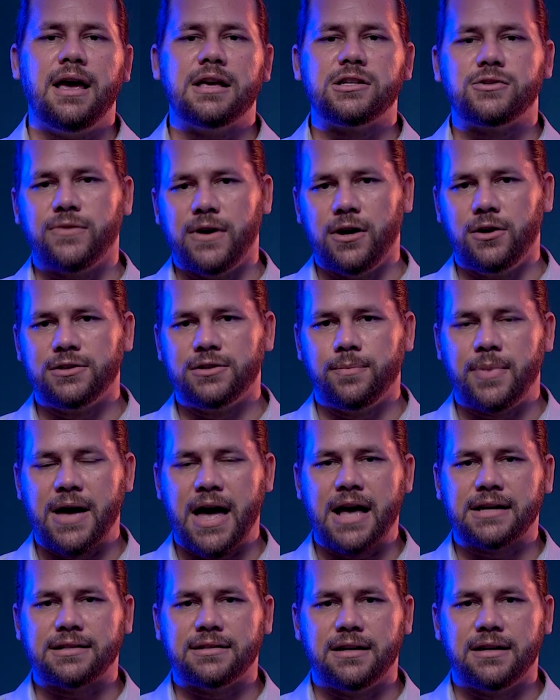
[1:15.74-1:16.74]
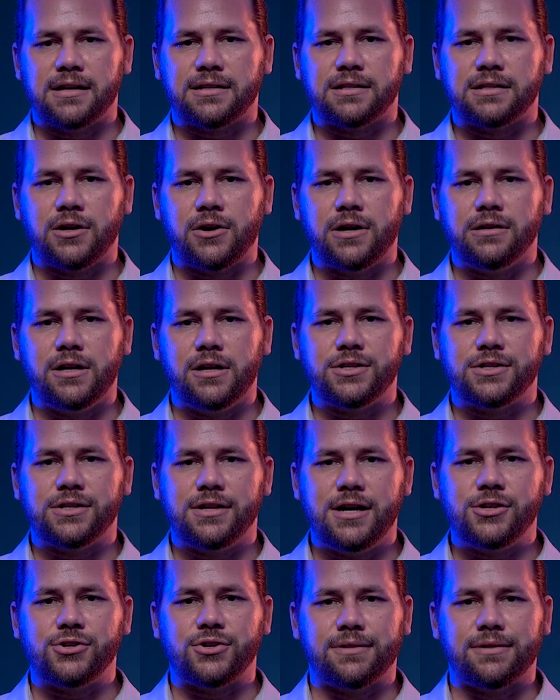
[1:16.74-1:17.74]
has failed to pass the necessary
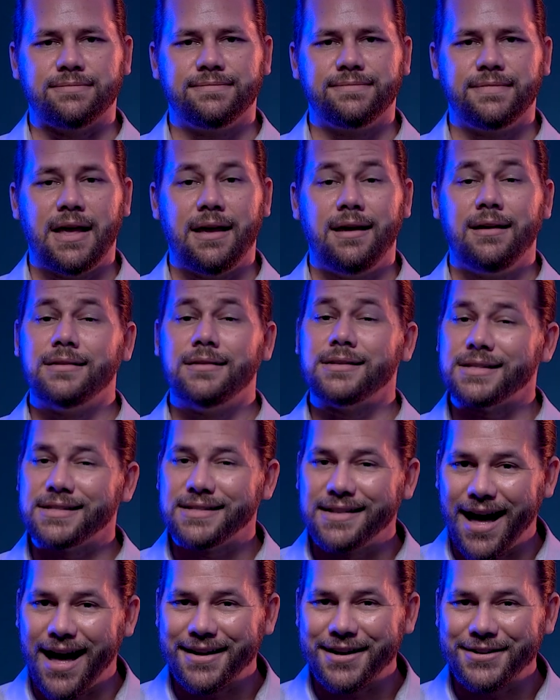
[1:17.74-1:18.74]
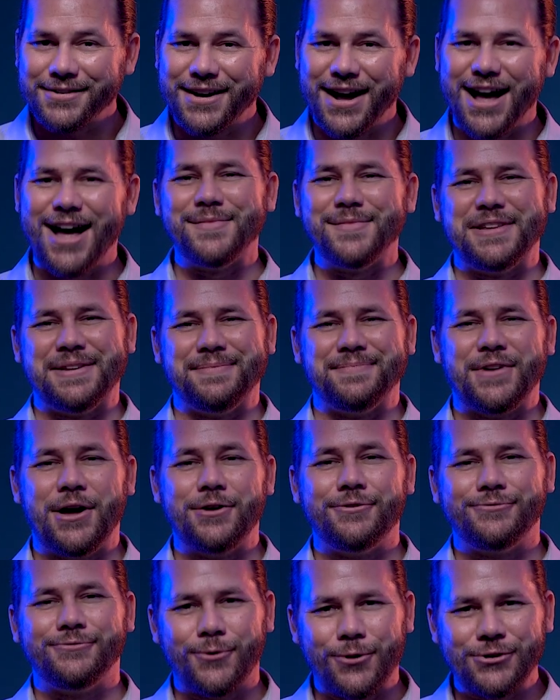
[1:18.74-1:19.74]
legislation. This is not uncommon,
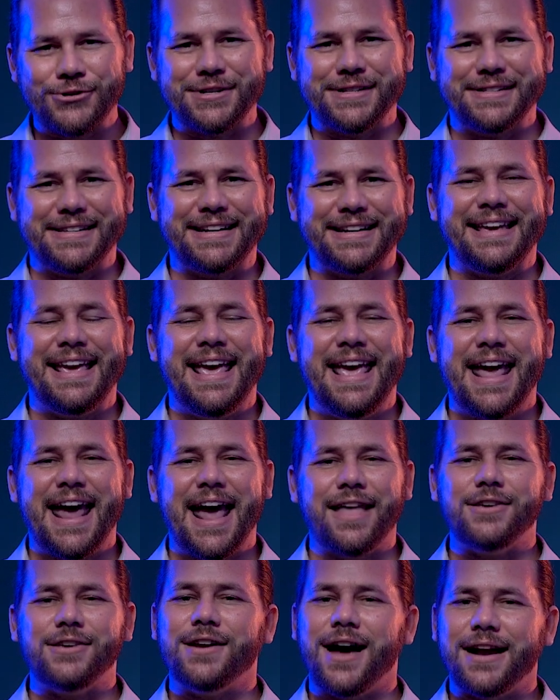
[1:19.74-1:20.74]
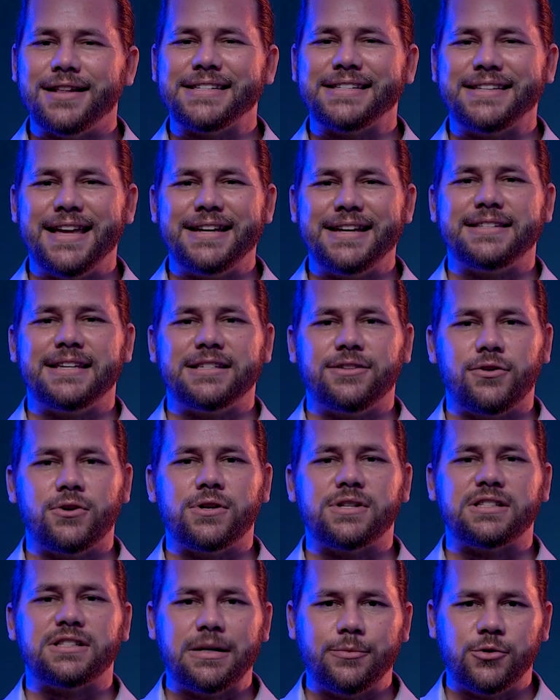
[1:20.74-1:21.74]
unfortunately, and the United States has a very
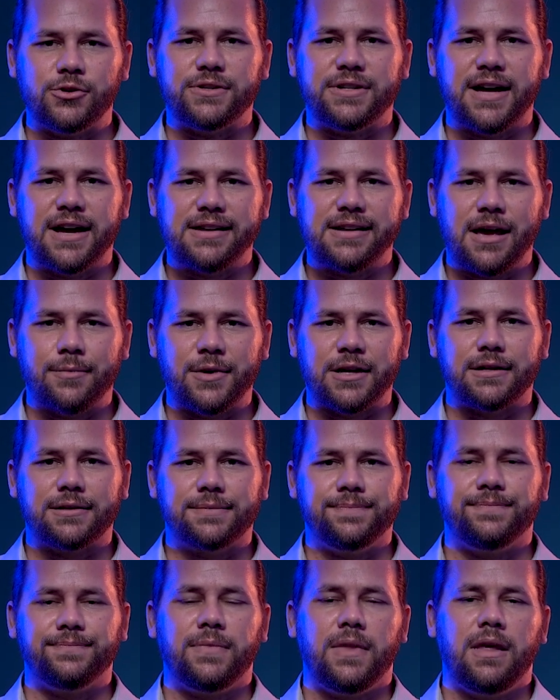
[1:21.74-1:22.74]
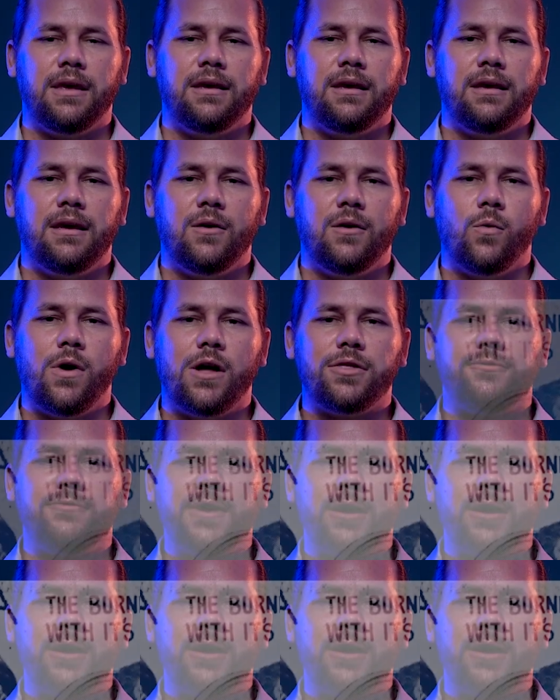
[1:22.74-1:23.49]
similar dynamic. While the